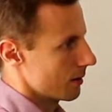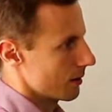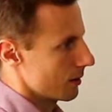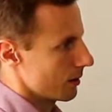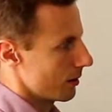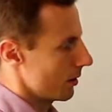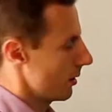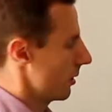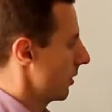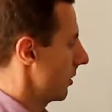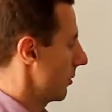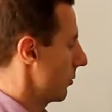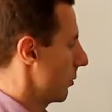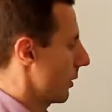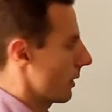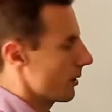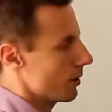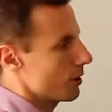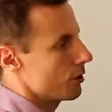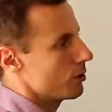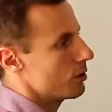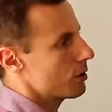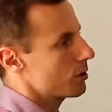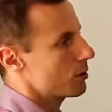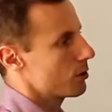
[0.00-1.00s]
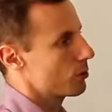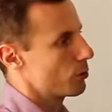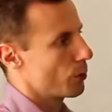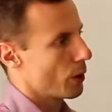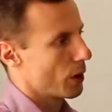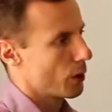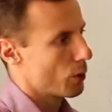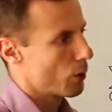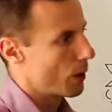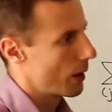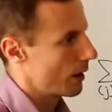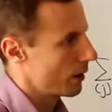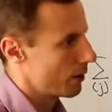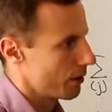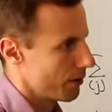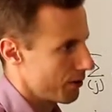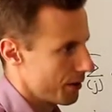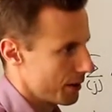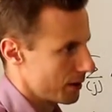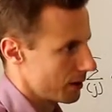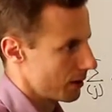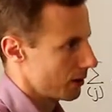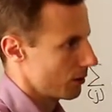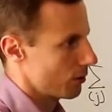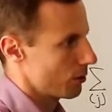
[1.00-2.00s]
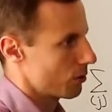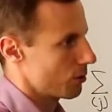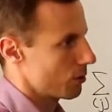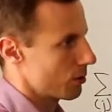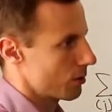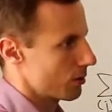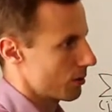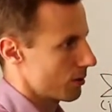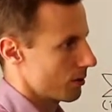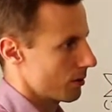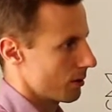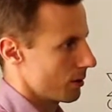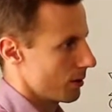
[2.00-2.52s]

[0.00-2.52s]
You need to require that in your